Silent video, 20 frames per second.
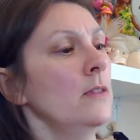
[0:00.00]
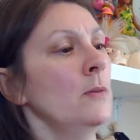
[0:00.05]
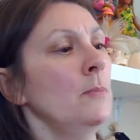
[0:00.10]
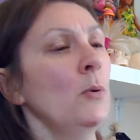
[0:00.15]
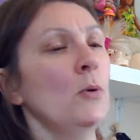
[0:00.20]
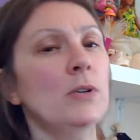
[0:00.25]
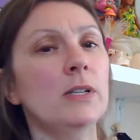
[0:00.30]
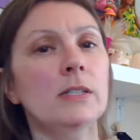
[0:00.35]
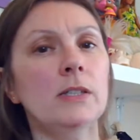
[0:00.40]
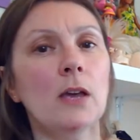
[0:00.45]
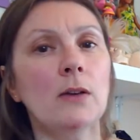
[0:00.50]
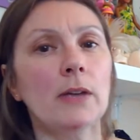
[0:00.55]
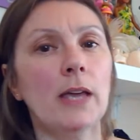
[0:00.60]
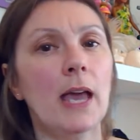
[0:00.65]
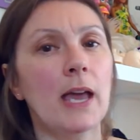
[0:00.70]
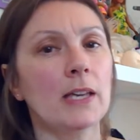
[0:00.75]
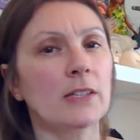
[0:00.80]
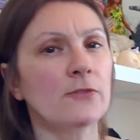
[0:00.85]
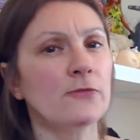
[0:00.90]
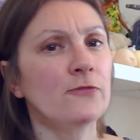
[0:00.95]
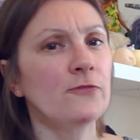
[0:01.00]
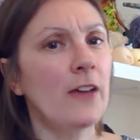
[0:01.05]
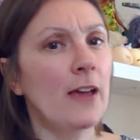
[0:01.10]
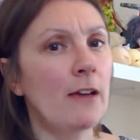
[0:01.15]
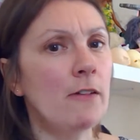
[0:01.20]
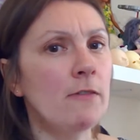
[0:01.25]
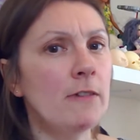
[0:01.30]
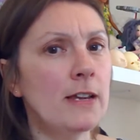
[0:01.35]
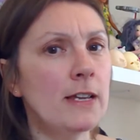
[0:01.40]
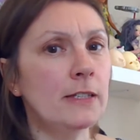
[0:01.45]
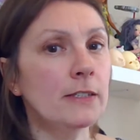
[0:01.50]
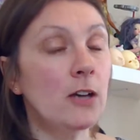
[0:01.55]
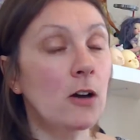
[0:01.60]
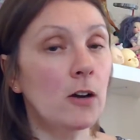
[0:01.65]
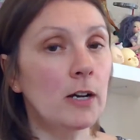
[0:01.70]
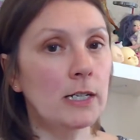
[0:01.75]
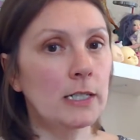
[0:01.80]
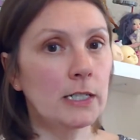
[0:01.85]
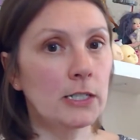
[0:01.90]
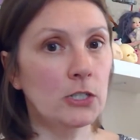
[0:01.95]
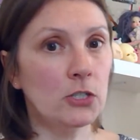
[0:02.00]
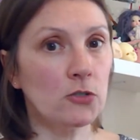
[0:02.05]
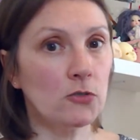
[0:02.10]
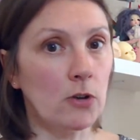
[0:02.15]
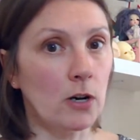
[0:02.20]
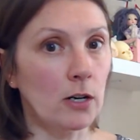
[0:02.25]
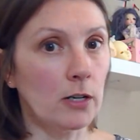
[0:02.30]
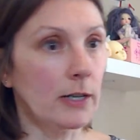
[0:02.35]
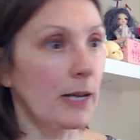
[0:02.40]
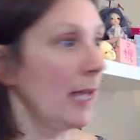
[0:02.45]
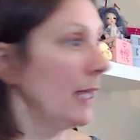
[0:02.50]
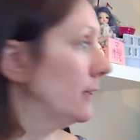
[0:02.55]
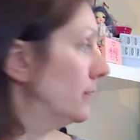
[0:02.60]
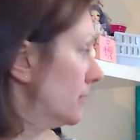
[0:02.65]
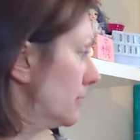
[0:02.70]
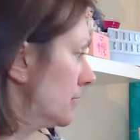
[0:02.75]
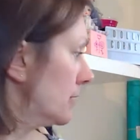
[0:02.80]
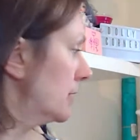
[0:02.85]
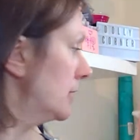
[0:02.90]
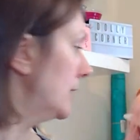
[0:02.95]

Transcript: body's okay, it's very tightly strung, hence the